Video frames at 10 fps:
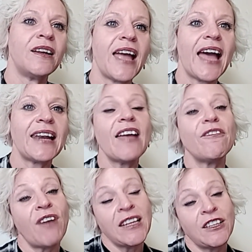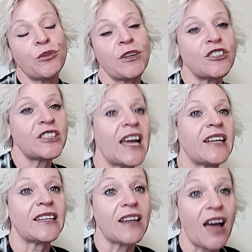and finding a new
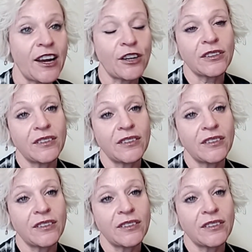understanding and a